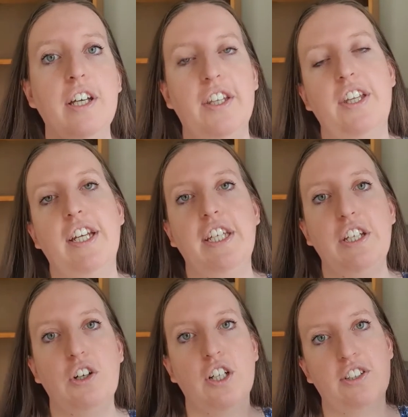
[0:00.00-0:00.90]
then he
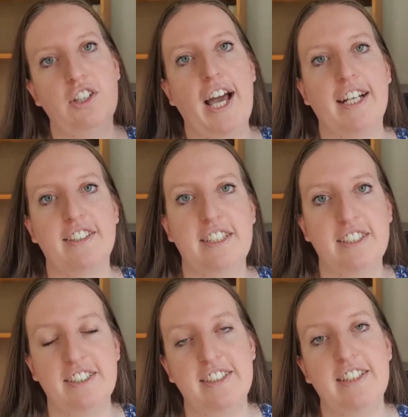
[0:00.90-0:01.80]
got to
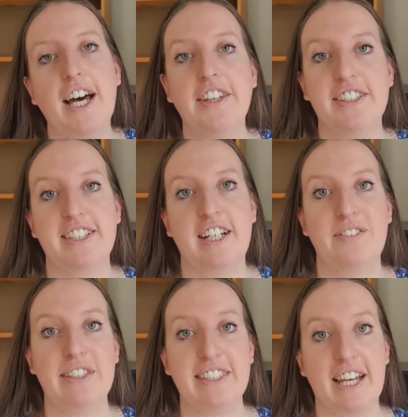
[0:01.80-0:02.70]
access the other side
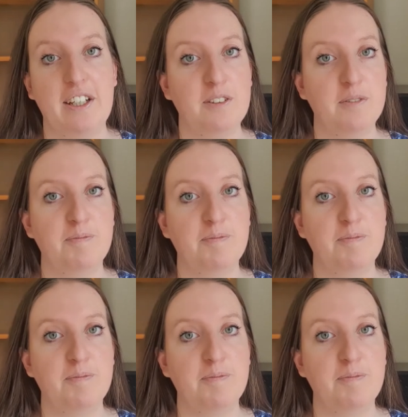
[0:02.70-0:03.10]
of the scale.